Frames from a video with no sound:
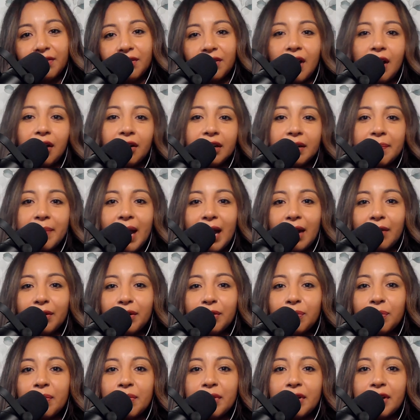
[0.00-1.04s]
for our
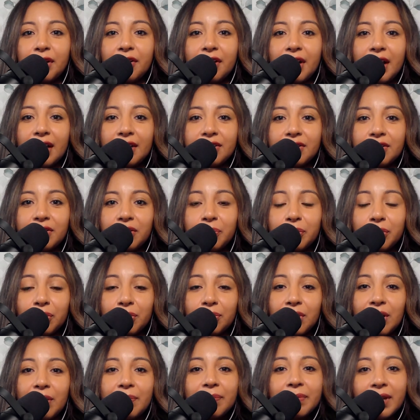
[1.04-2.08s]
Empowered Women International
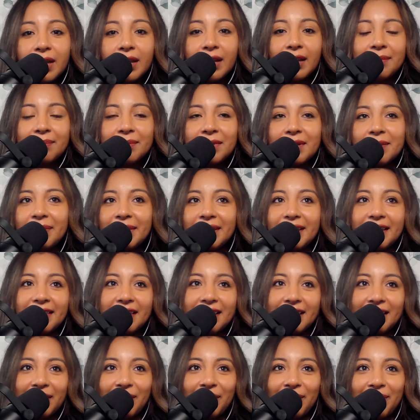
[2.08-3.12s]
Program.
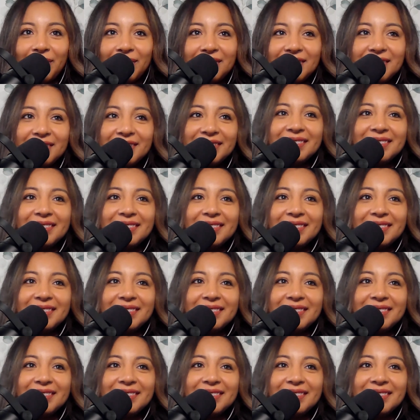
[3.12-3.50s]
Bienvenida, Nicole.